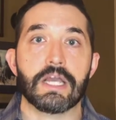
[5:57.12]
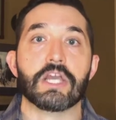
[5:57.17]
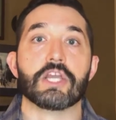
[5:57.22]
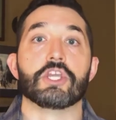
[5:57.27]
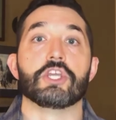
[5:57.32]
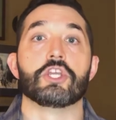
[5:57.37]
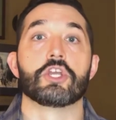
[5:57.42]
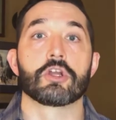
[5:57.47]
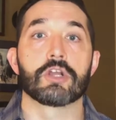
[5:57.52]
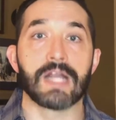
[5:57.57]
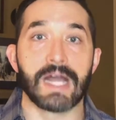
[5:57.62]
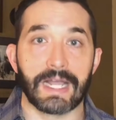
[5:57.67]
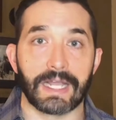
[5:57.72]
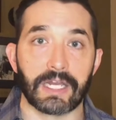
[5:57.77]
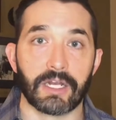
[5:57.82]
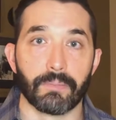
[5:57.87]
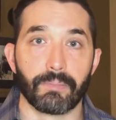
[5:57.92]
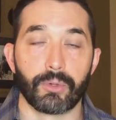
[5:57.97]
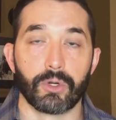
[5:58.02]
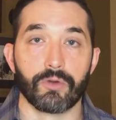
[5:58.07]
You're not
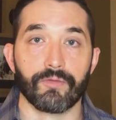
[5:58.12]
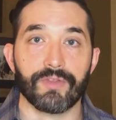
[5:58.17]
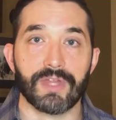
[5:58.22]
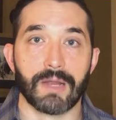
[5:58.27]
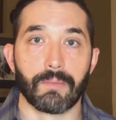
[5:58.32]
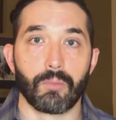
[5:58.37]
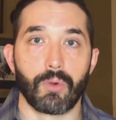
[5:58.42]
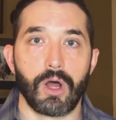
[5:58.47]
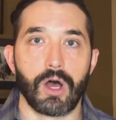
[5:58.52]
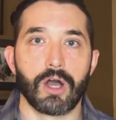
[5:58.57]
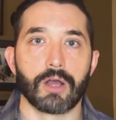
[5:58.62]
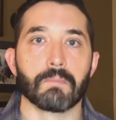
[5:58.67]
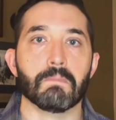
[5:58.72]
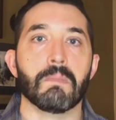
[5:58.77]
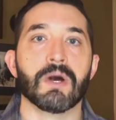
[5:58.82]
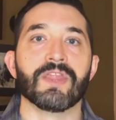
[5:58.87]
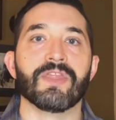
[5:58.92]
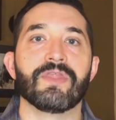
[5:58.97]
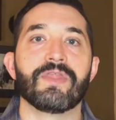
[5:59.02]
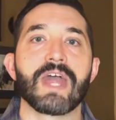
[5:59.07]
going to prove them wrong,
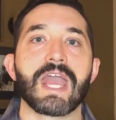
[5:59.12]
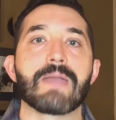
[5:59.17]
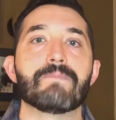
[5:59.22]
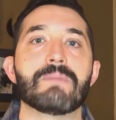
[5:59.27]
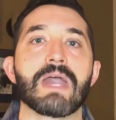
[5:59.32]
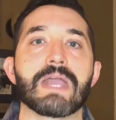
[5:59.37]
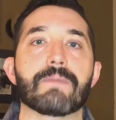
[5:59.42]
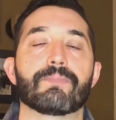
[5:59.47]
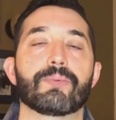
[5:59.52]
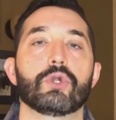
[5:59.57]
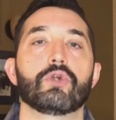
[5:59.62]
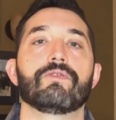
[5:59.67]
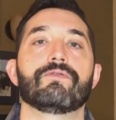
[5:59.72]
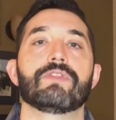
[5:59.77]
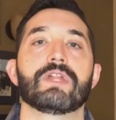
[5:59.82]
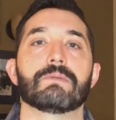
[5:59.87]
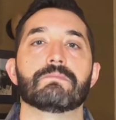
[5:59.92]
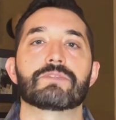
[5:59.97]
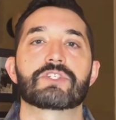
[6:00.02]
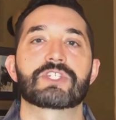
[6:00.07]
but they may prove
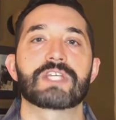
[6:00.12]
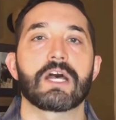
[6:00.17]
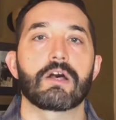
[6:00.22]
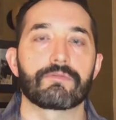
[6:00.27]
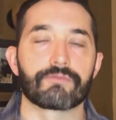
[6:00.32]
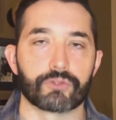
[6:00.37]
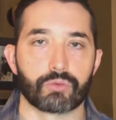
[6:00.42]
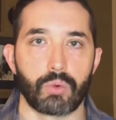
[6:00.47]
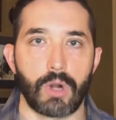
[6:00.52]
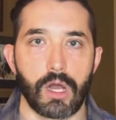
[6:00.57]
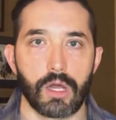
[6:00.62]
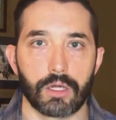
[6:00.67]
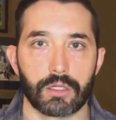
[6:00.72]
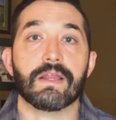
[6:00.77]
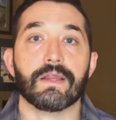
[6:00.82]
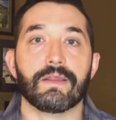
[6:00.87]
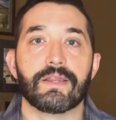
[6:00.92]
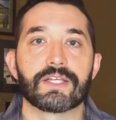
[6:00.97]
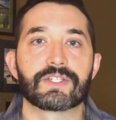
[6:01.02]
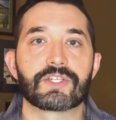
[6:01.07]
themselves wrong.
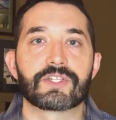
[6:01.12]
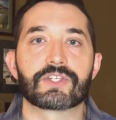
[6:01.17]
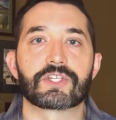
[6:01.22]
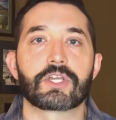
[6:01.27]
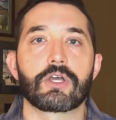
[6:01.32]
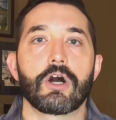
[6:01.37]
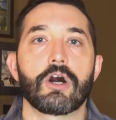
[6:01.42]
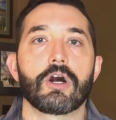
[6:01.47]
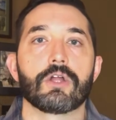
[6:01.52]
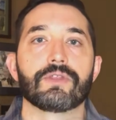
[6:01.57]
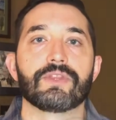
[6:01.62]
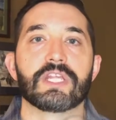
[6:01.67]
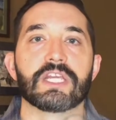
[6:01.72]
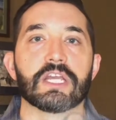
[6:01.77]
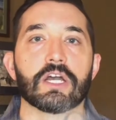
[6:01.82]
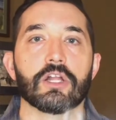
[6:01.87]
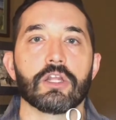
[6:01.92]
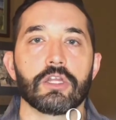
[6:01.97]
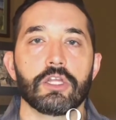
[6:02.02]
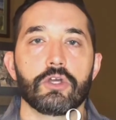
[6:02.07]
This is called the
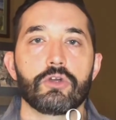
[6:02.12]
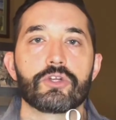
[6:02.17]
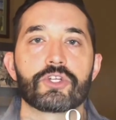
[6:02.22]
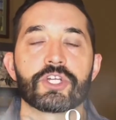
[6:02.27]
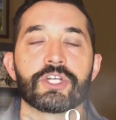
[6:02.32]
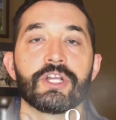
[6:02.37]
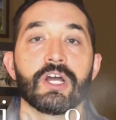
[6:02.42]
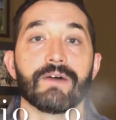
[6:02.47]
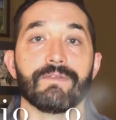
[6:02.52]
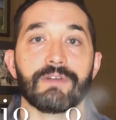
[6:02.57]
illusion of